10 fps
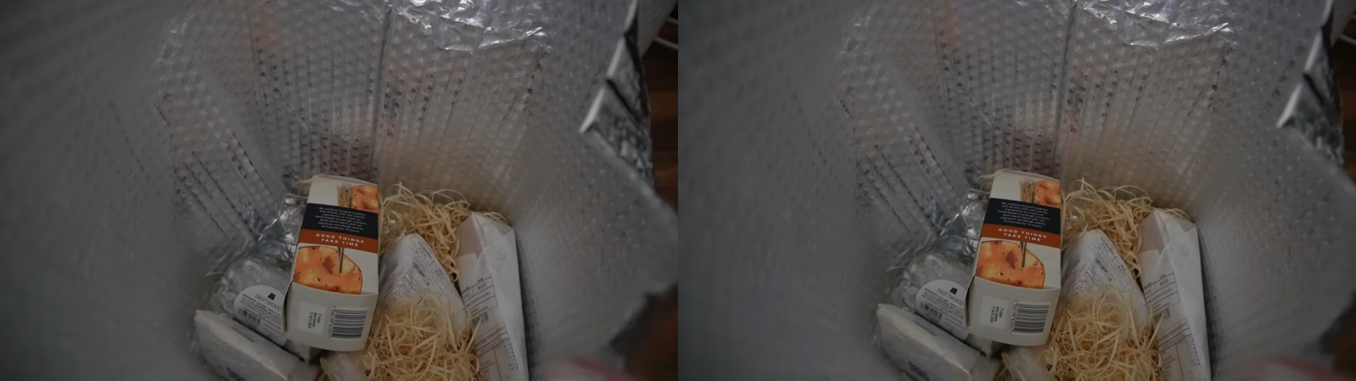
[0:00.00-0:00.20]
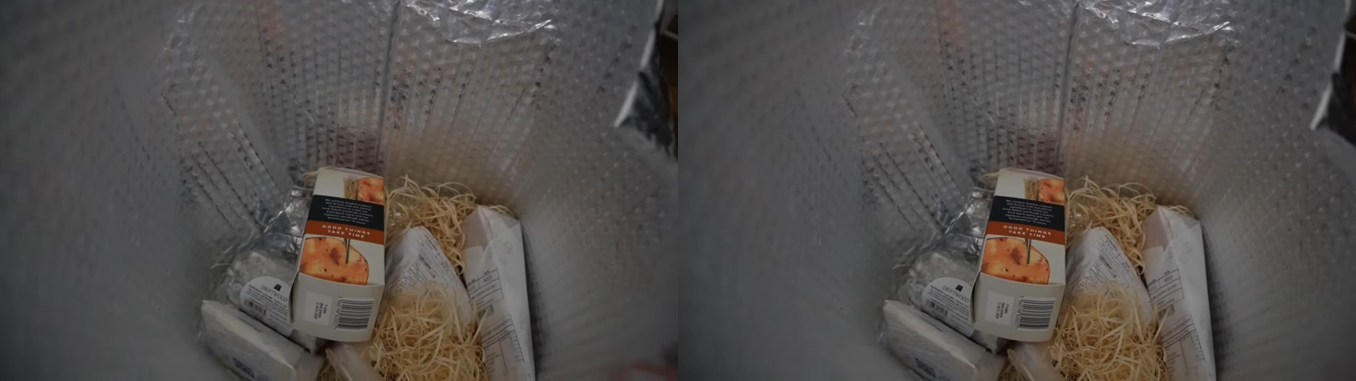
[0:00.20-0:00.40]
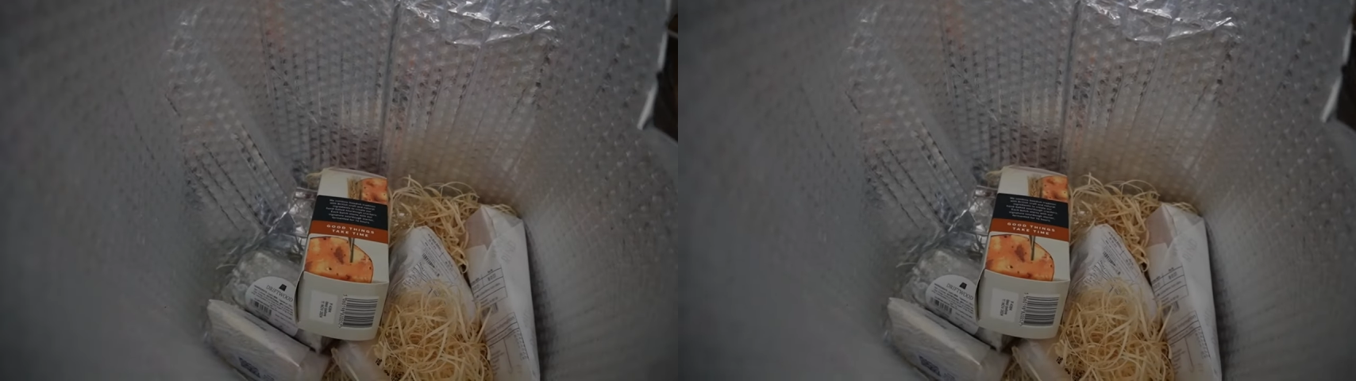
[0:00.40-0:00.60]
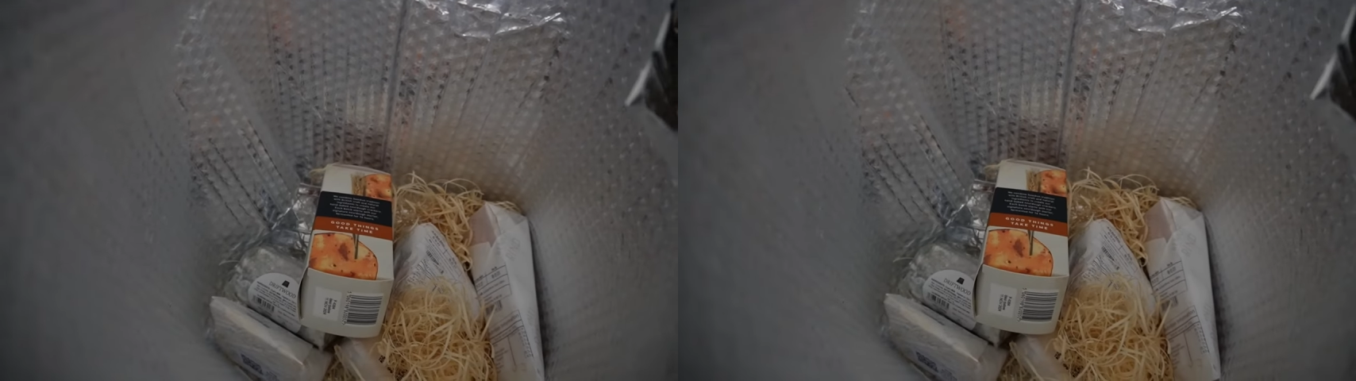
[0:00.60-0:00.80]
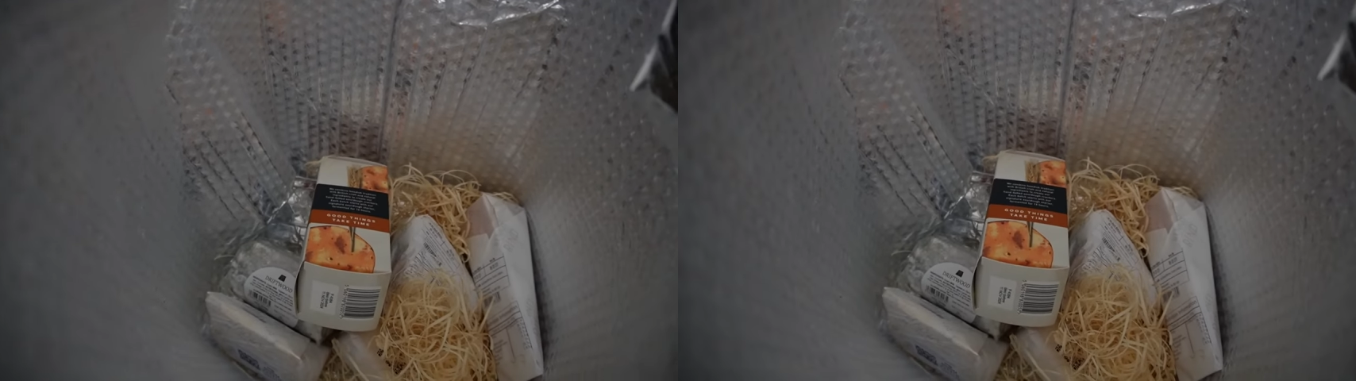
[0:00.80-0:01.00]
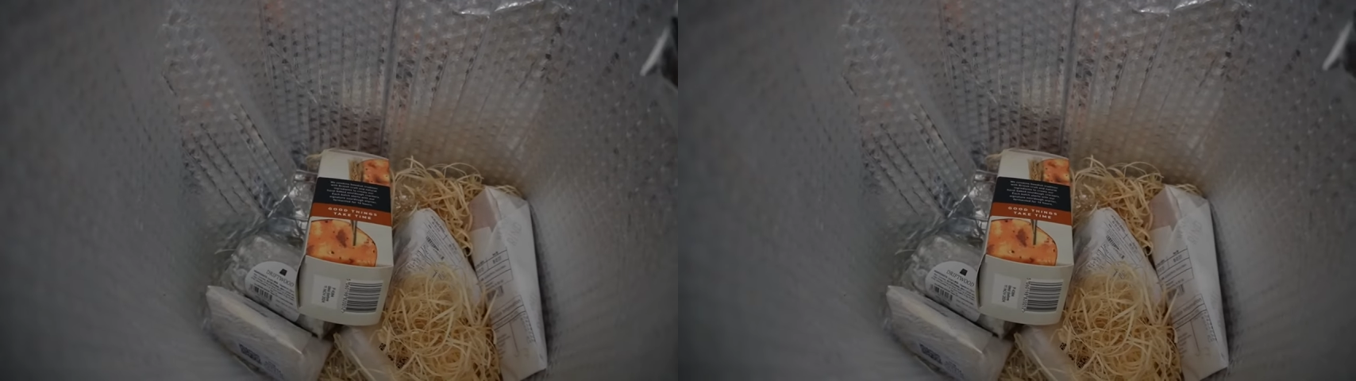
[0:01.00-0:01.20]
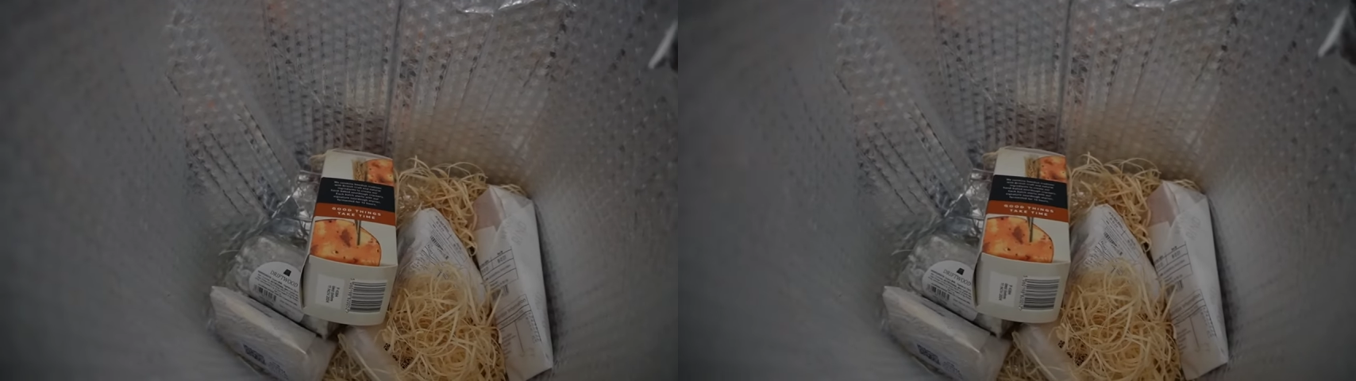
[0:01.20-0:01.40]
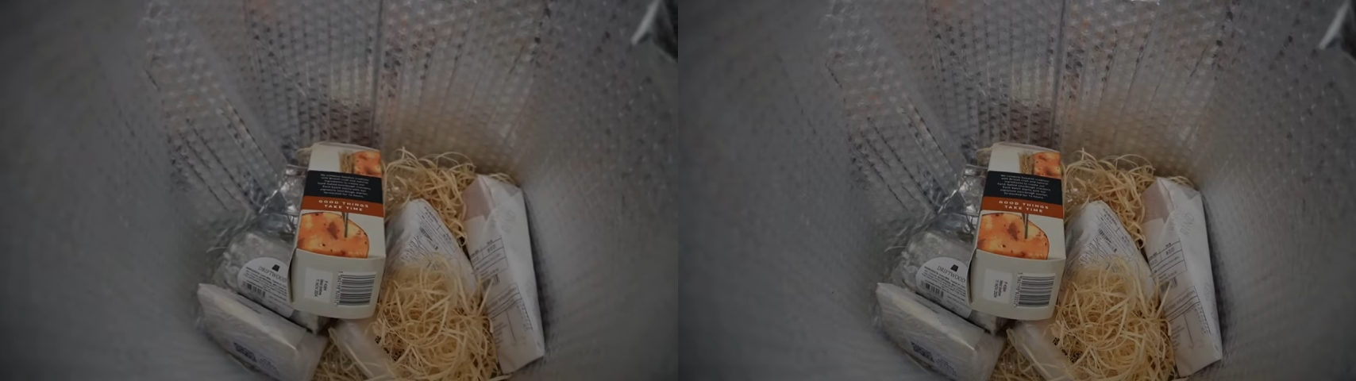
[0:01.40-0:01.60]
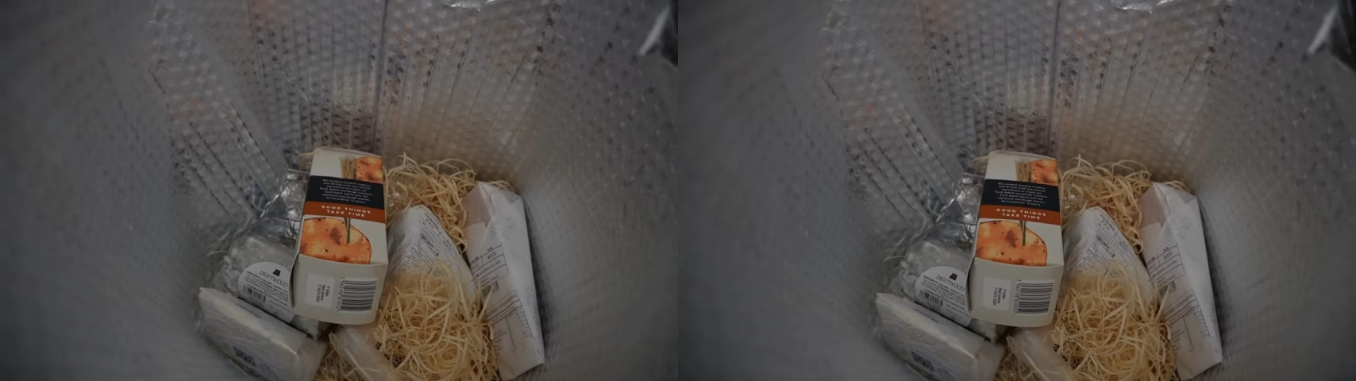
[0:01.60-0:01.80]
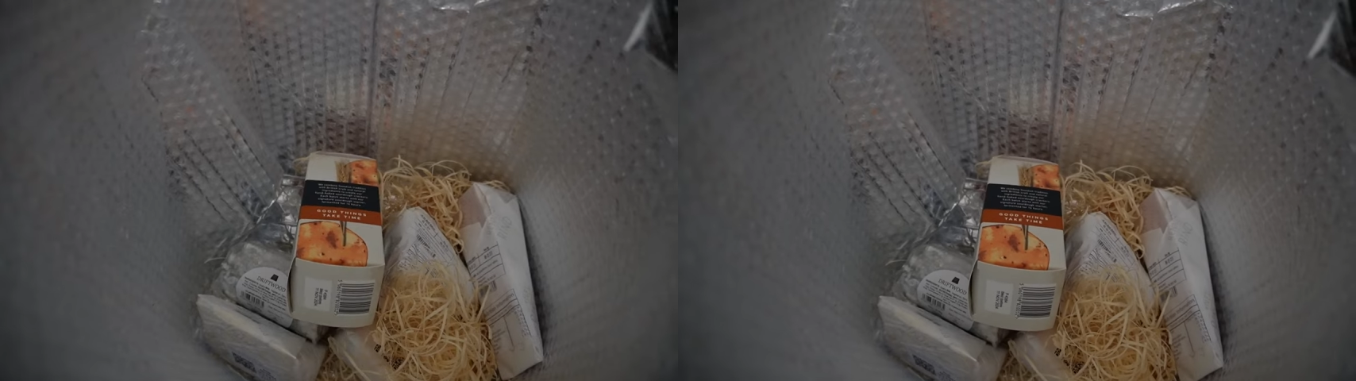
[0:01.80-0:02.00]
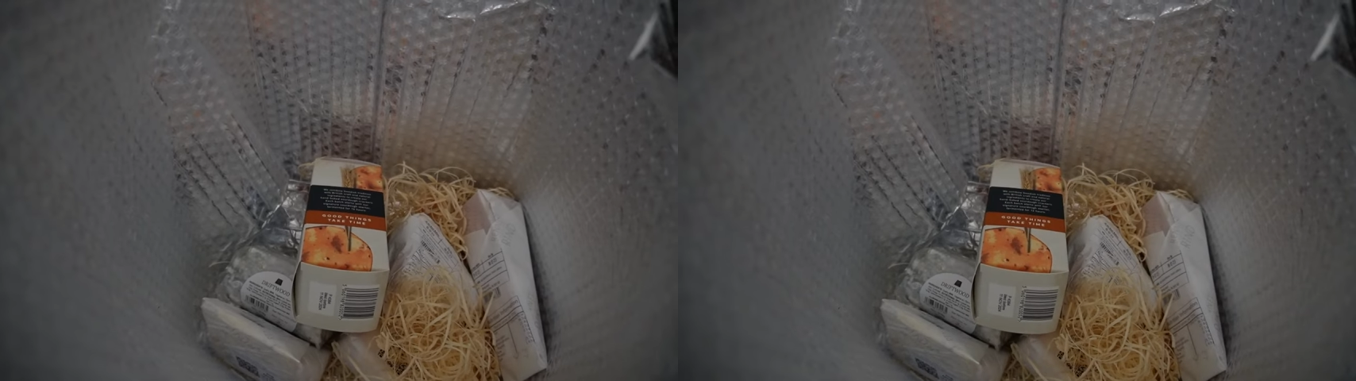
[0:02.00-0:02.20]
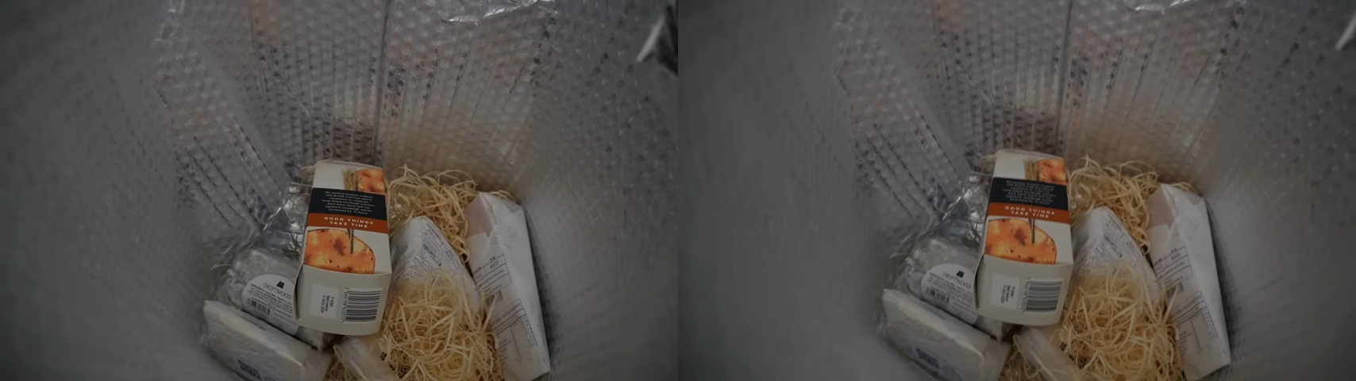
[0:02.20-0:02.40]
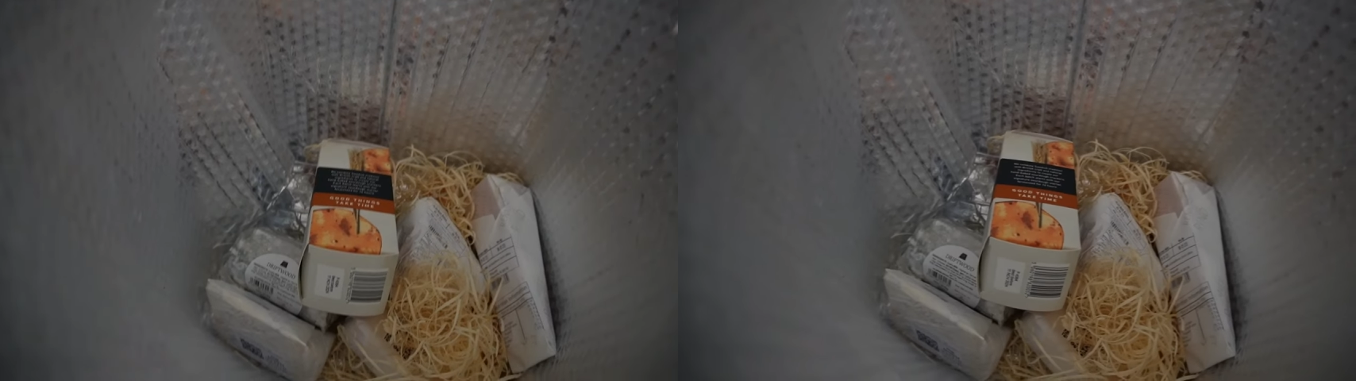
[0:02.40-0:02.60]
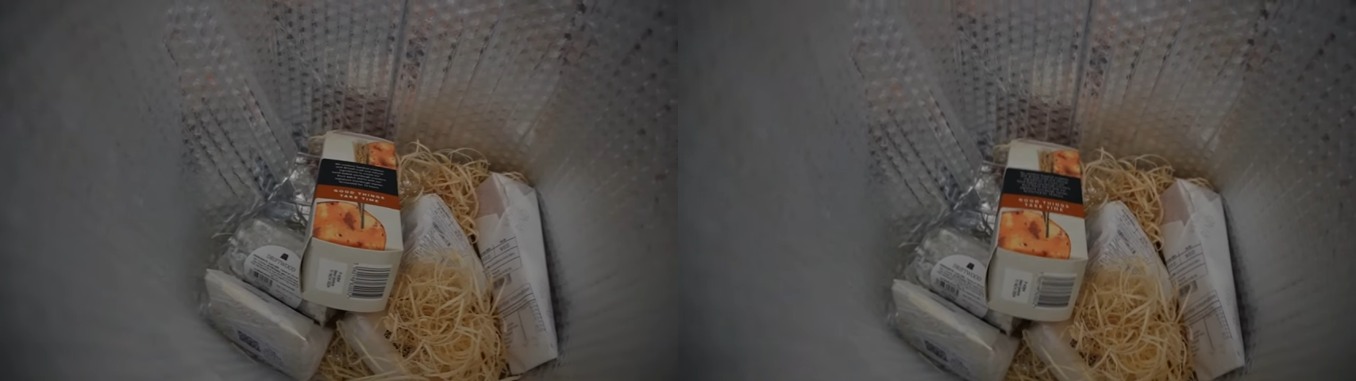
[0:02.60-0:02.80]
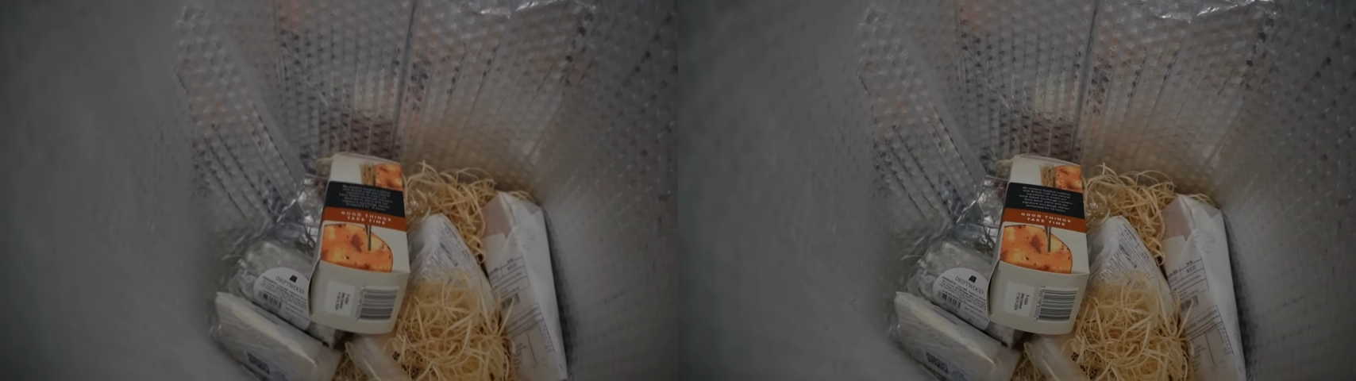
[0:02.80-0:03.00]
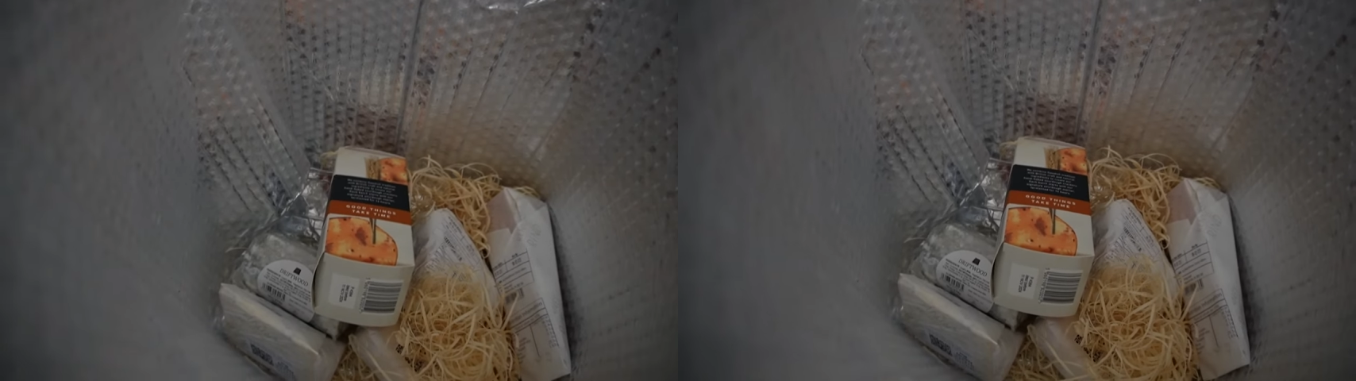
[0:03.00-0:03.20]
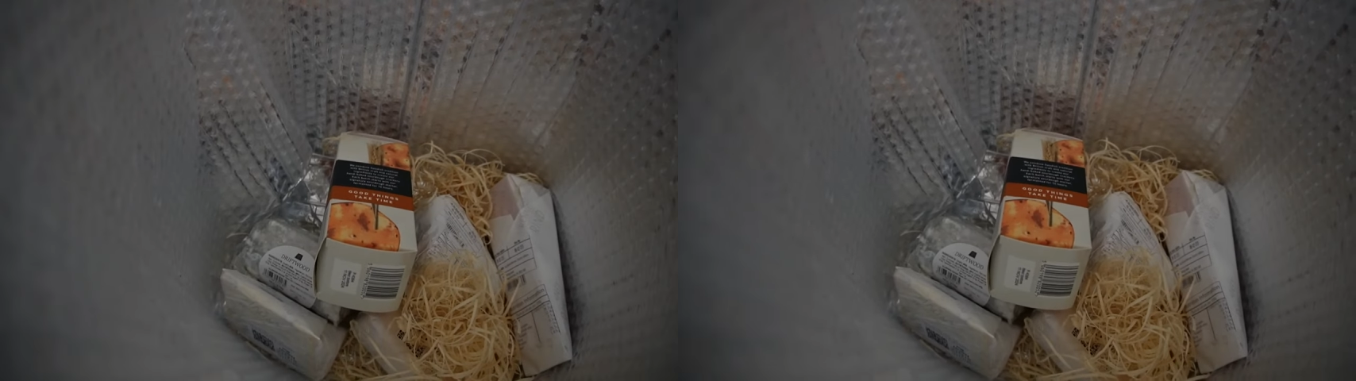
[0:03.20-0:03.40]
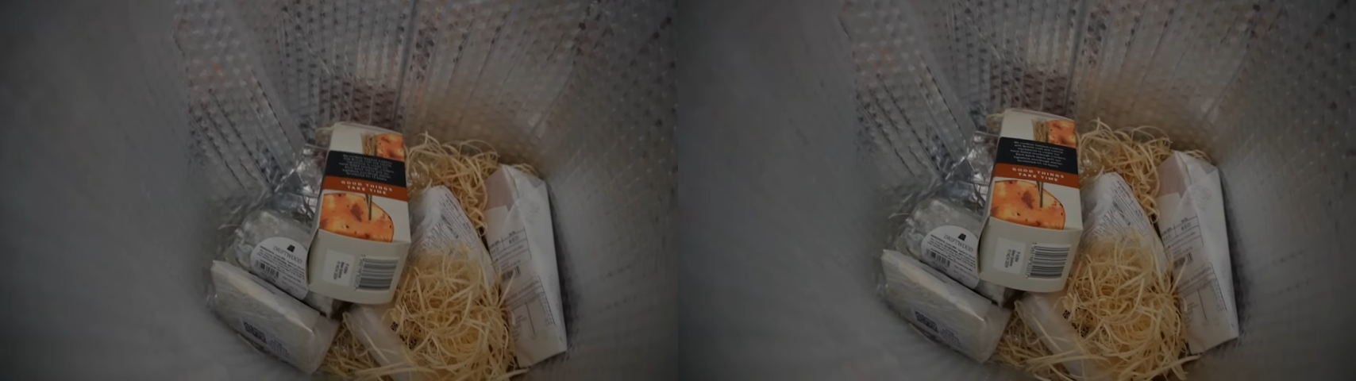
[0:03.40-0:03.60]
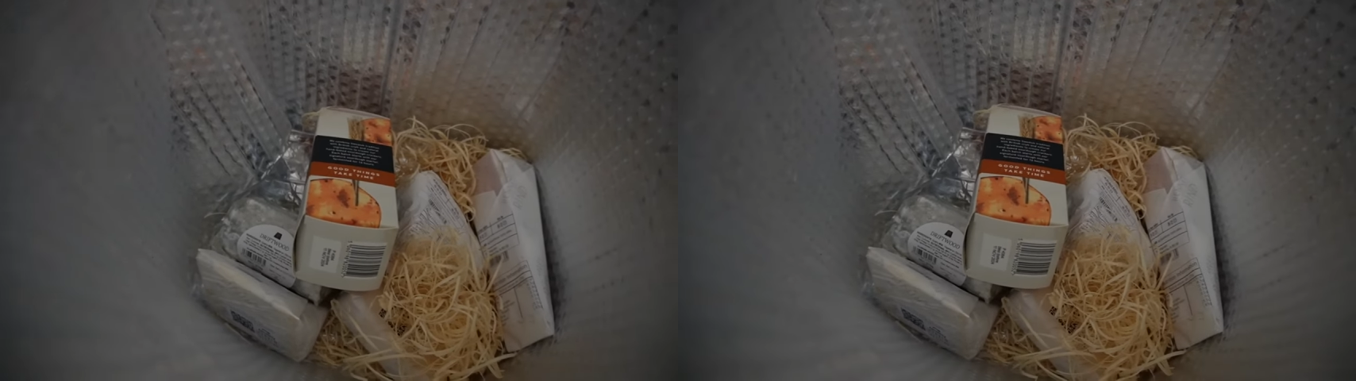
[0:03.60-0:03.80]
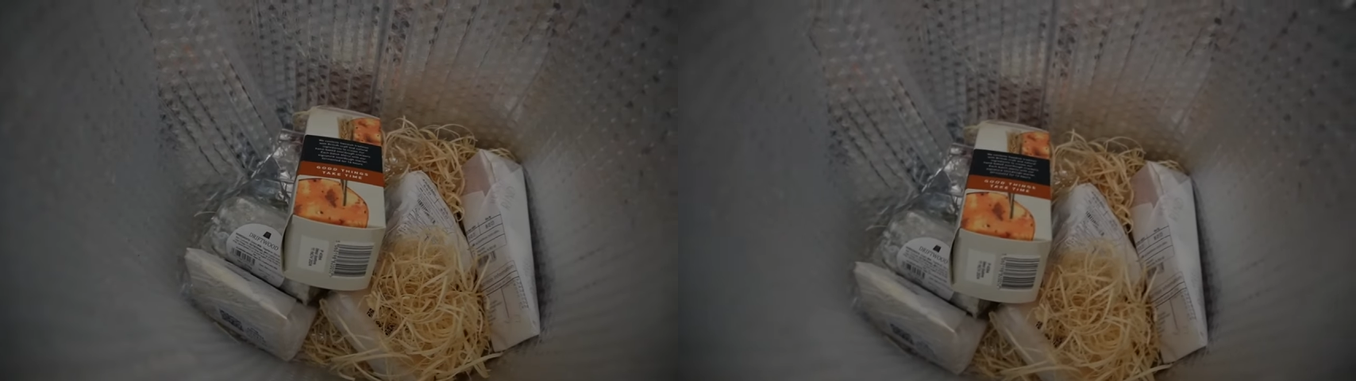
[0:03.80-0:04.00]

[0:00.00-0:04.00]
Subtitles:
No face is visible, so there are no lips to read.